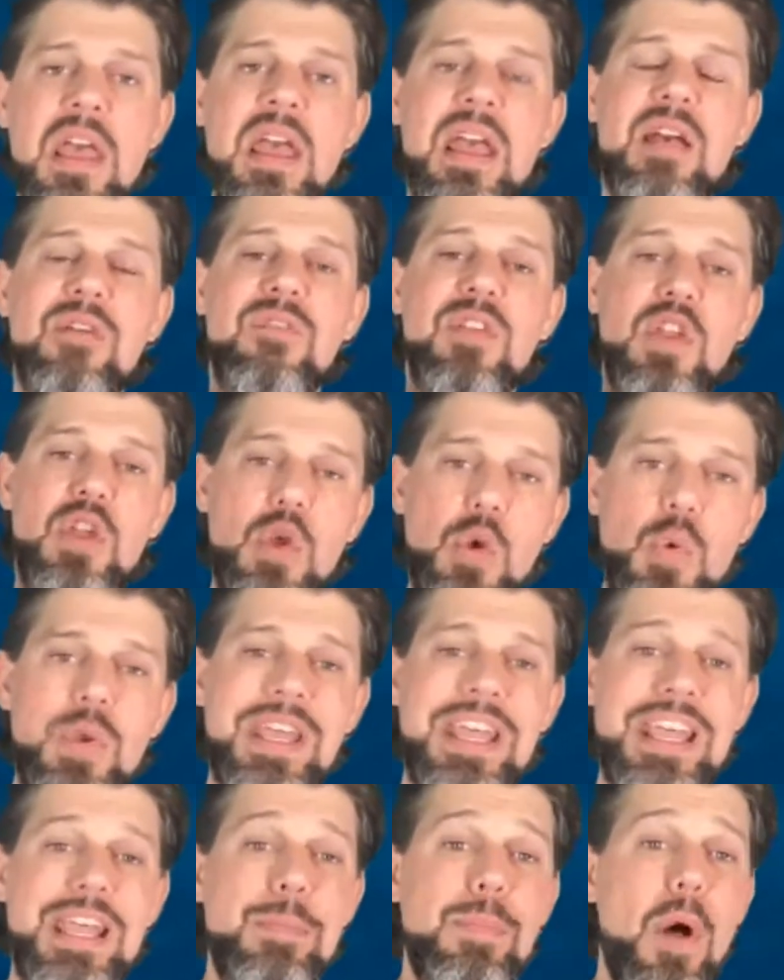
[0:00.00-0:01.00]
If you
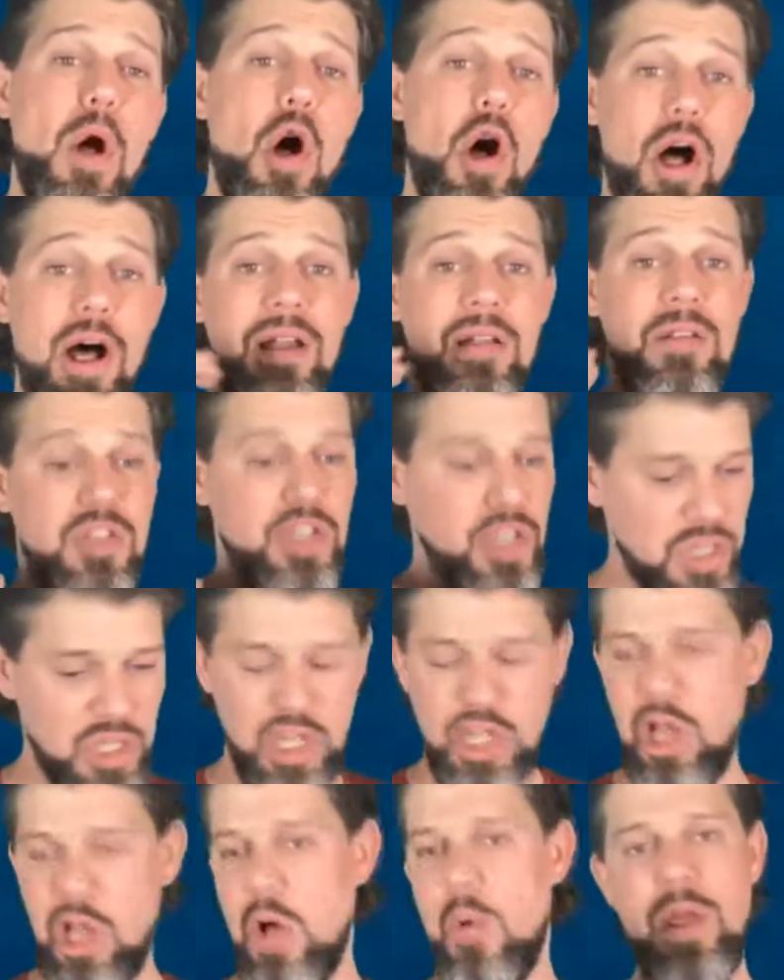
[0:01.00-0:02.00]
keep on
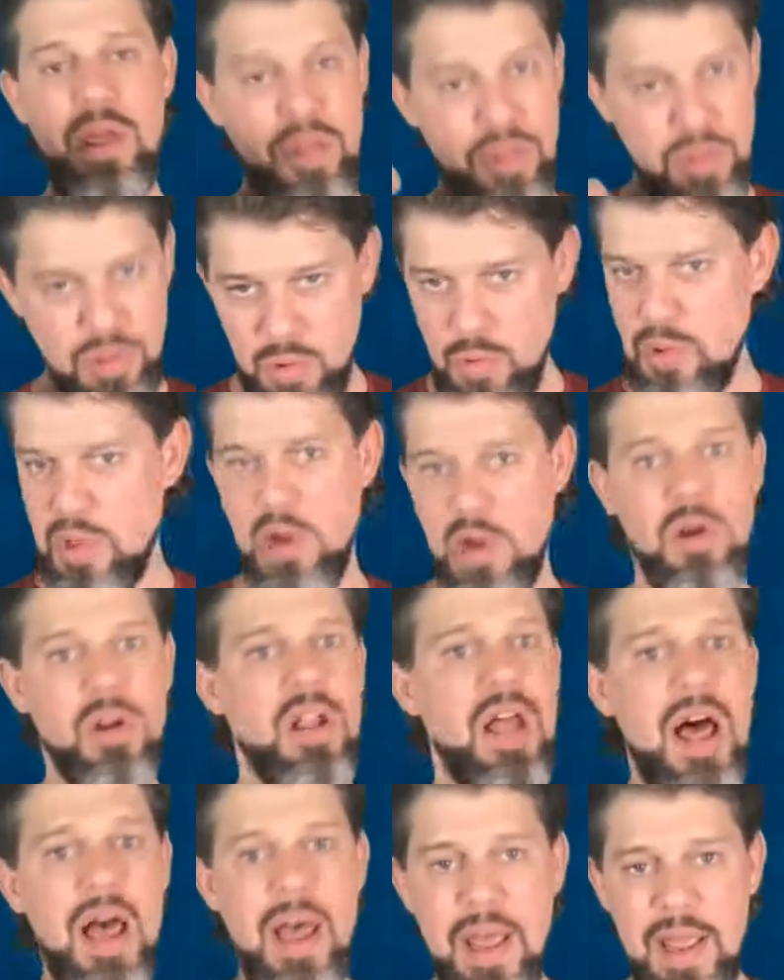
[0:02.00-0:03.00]
just going through your
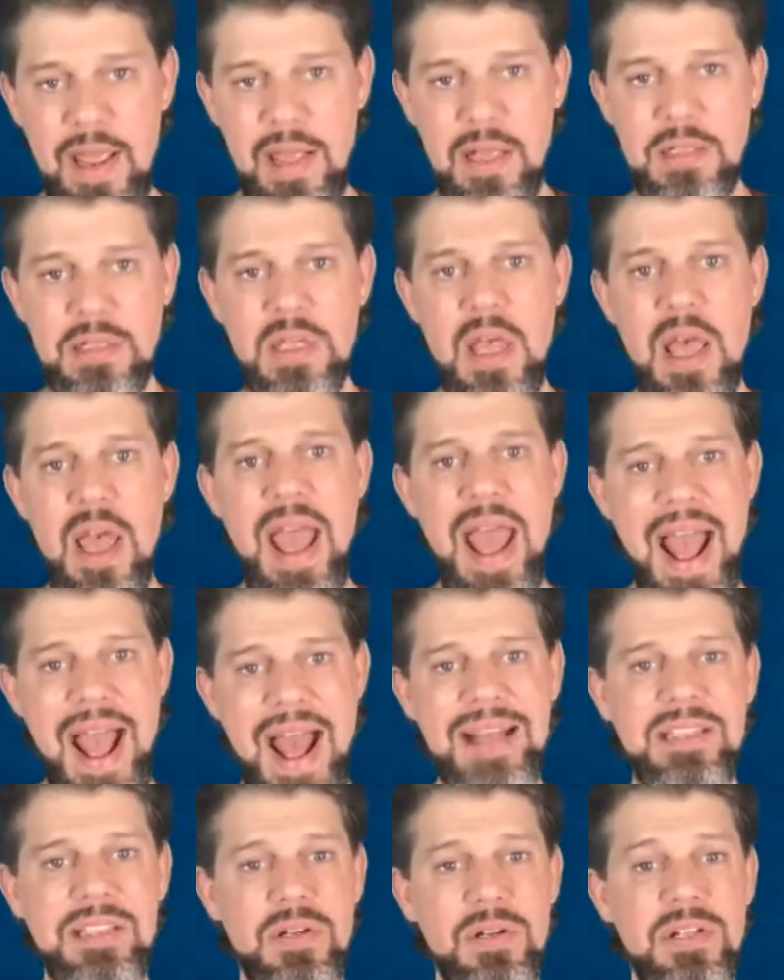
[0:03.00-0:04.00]
lines
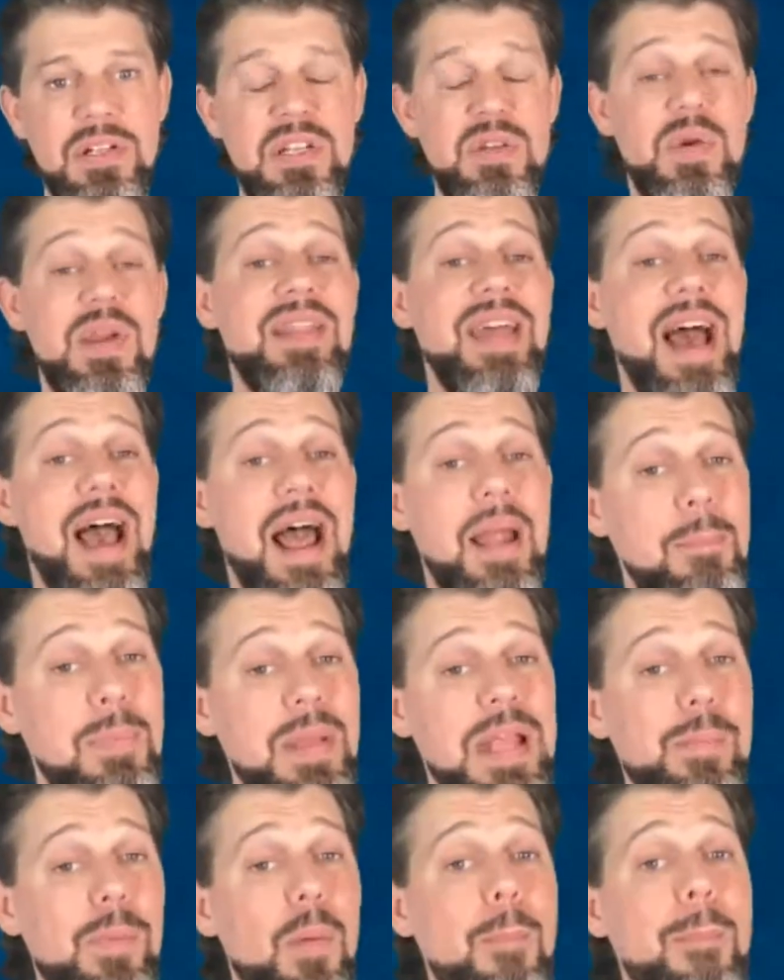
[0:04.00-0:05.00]
as they're doing that,
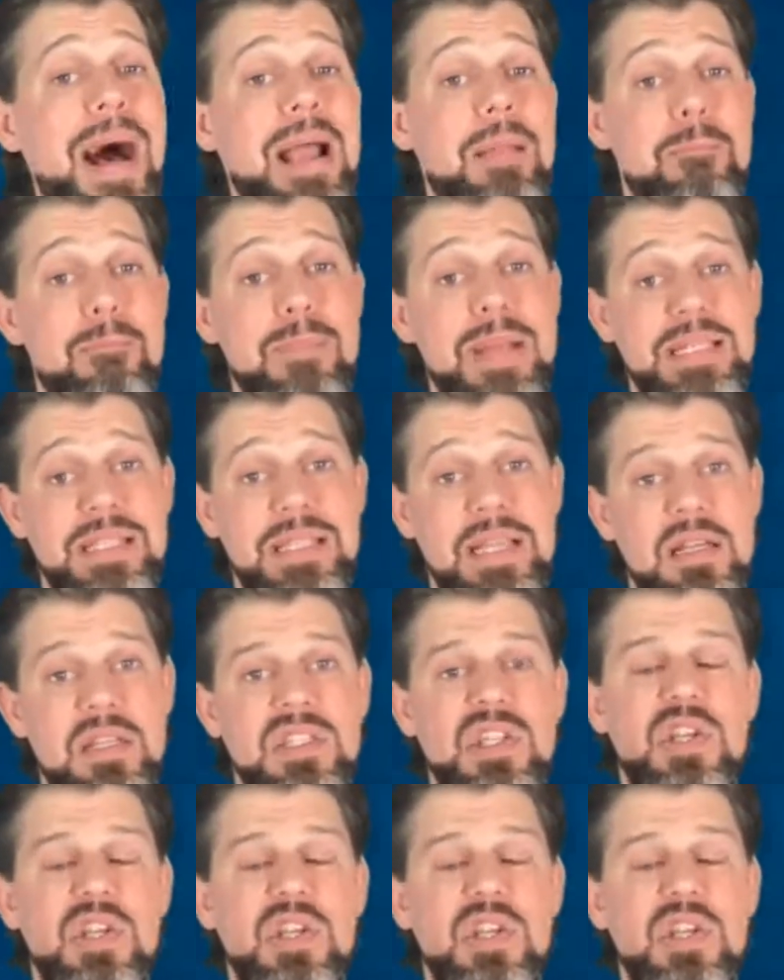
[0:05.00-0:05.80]
people might miss it.